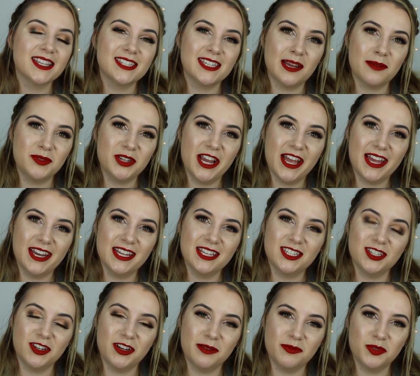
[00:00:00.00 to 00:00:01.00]
Snapchat,
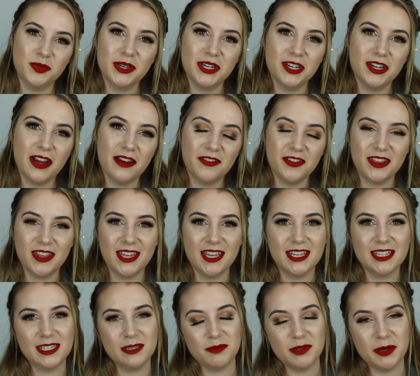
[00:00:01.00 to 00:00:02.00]
Instagram, Twitter. Everything
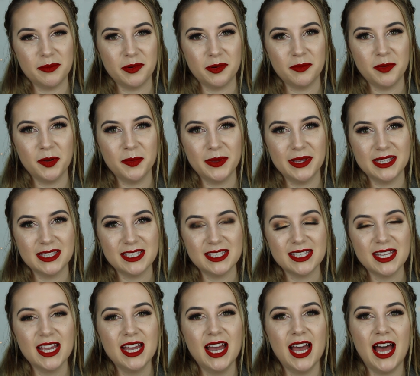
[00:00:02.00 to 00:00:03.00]
is September Moments.
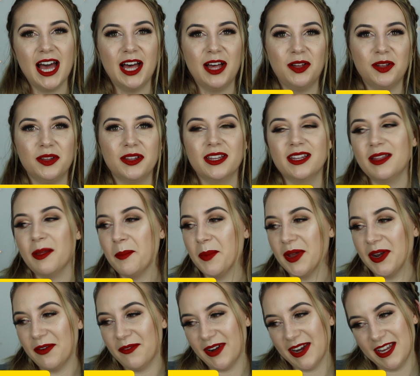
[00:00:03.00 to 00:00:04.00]
I'll
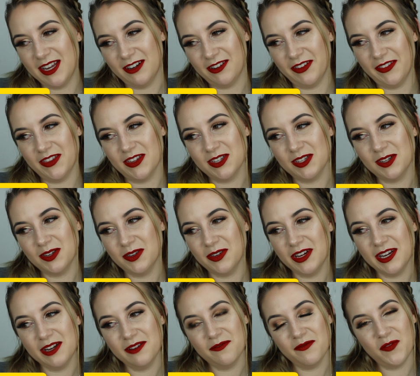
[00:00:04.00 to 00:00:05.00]
put it right here on the
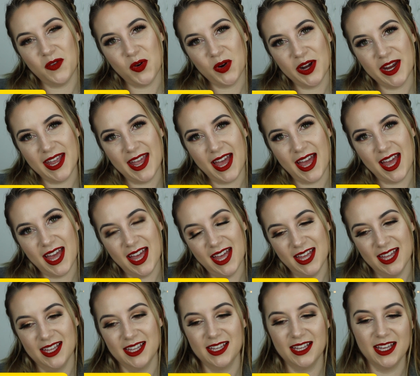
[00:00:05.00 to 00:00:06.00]
screen for you.
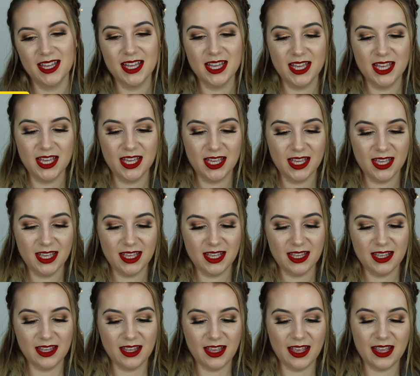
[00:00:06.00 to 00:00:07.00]

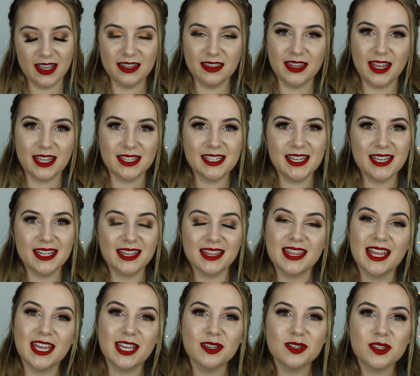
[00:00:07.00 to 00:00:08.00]
And that's it.
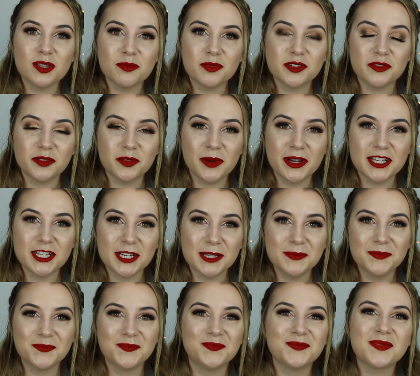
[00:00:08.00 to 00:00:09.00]
Thank you so much for watching.
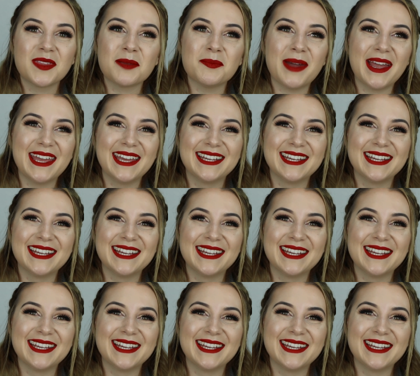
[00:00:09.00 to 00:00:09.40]
Bye.